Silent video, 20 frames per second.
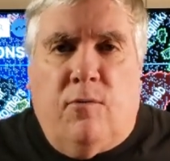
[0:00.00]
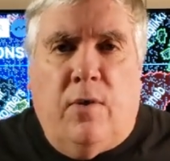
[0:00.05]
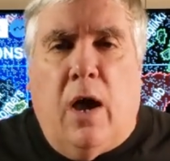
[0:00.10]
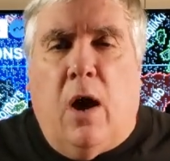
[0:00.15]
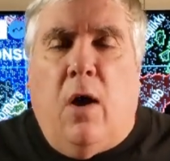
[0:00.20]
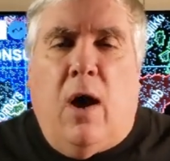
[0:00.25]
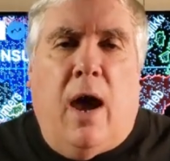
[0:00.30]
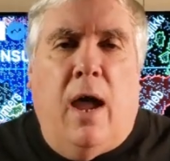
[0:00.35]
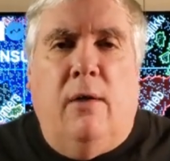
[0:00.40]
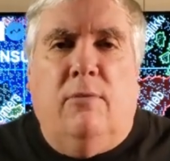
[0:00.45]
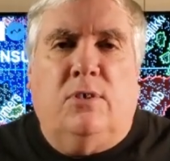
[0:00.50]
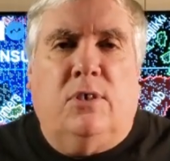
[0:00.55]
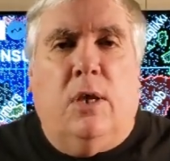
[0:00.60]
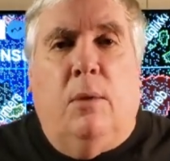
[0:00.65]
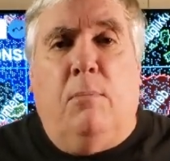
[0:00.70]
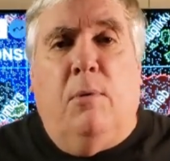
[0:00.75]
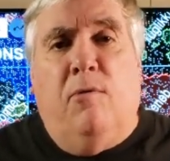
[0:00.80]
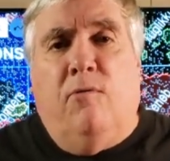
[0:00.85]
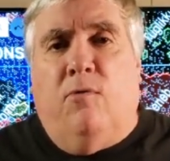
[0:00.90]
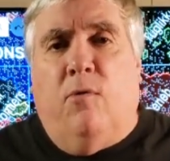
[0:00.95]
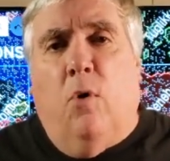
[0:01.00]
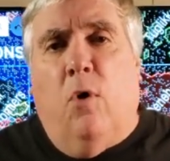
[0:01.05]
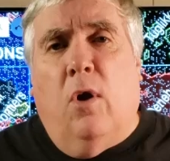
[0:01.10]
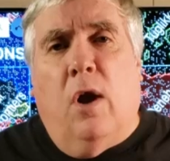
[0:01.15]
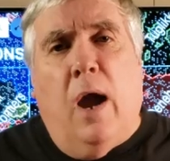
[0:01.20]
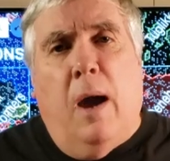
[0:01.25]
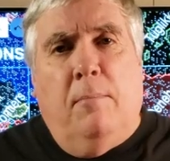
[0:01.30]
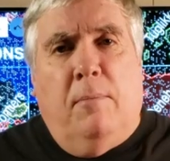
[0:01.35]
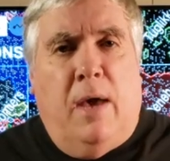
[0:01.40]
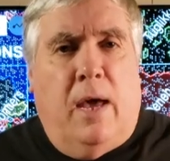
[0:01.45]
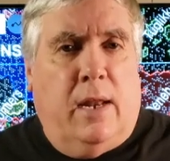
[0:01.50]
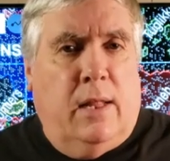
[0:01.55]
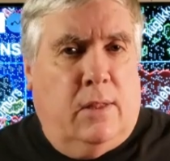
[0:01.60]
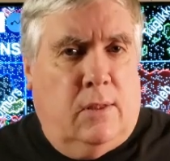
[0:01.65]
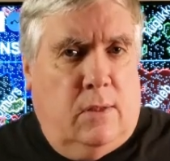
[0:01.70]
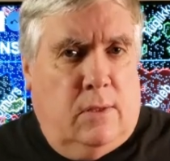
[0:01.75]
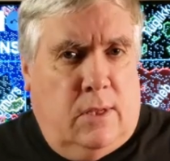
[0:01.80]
Now, I've said before, I'm not a